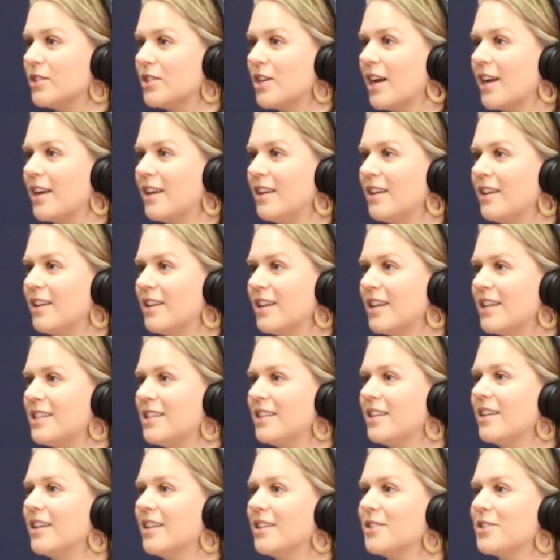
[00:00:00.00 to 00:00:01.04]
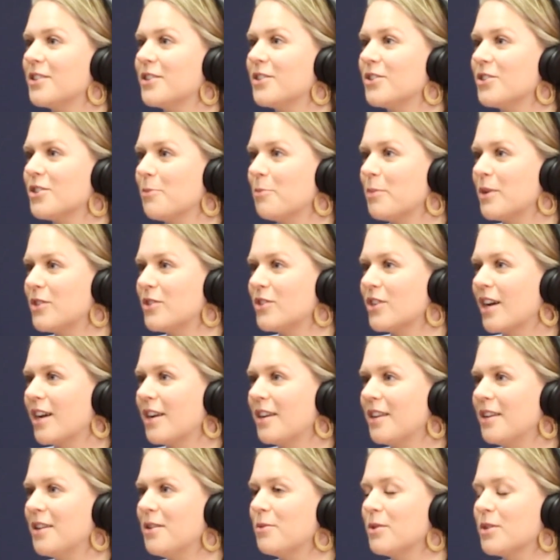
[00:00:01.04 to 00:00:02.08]
to China, and I did an internship in
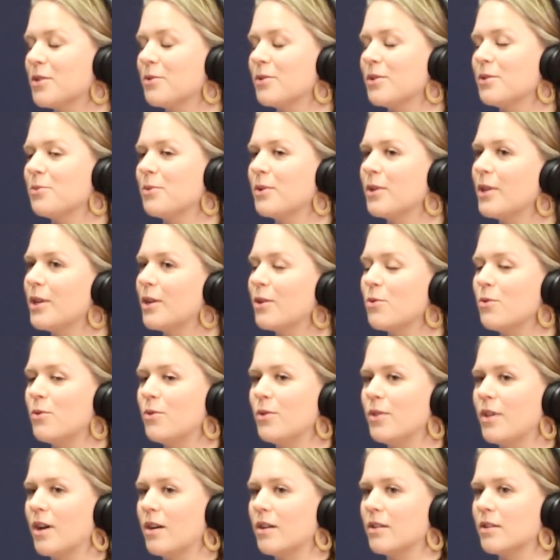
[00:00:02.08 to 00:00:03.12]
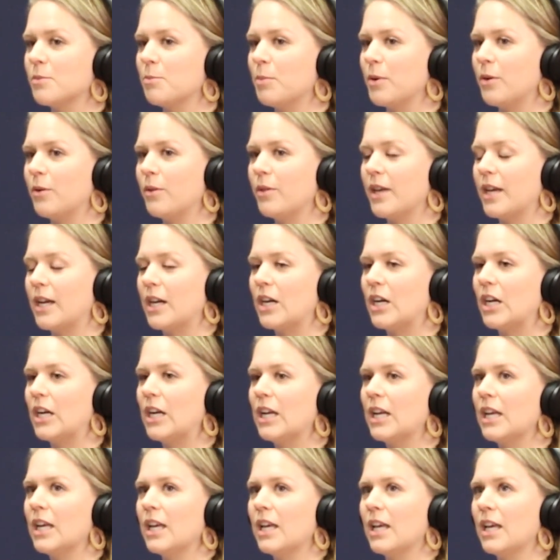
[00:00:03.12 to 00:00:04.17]
China, which was really cool in the hospital there.
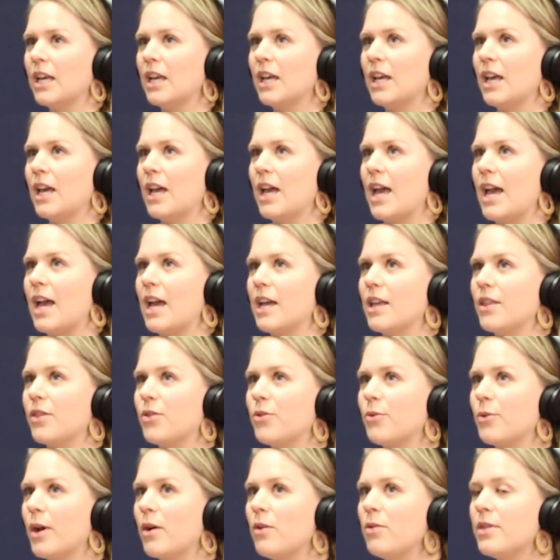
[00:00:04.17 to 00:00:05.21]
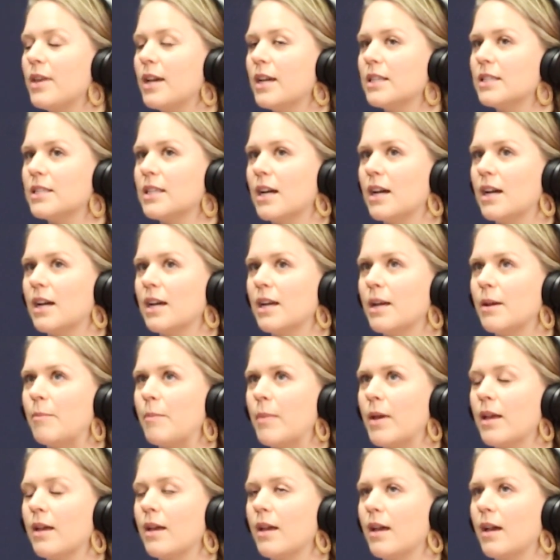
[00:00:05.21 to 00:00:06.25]
And throughout that
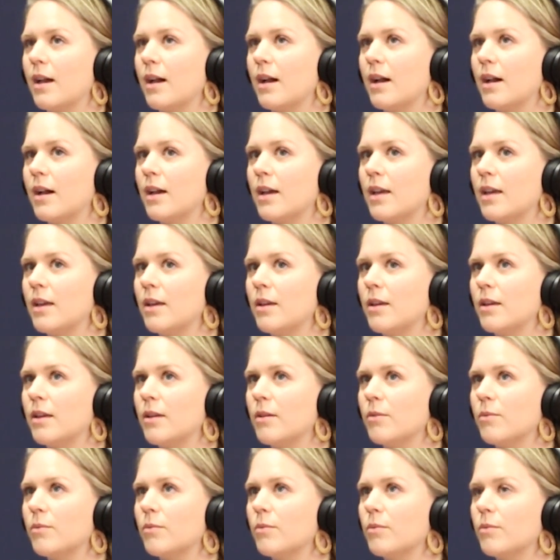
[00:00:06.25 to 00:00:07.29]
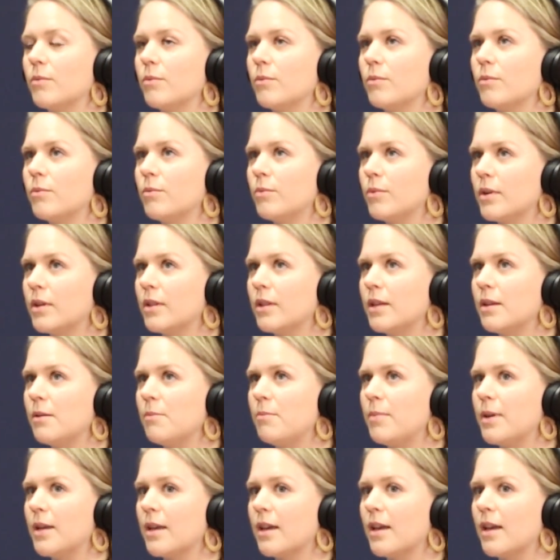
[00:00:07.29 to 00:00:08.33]
time, I really
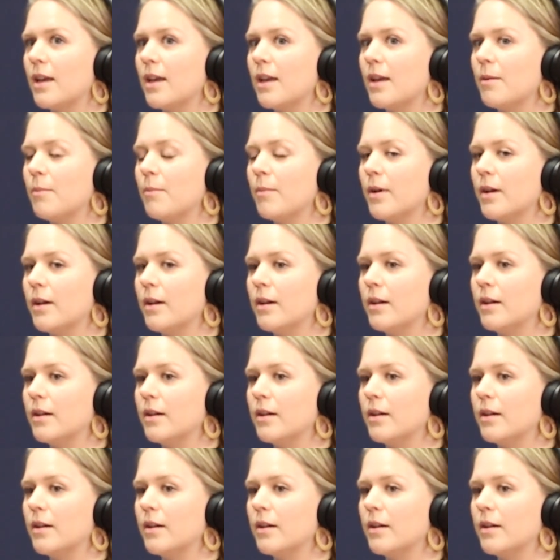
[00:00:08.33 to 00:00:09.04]
became,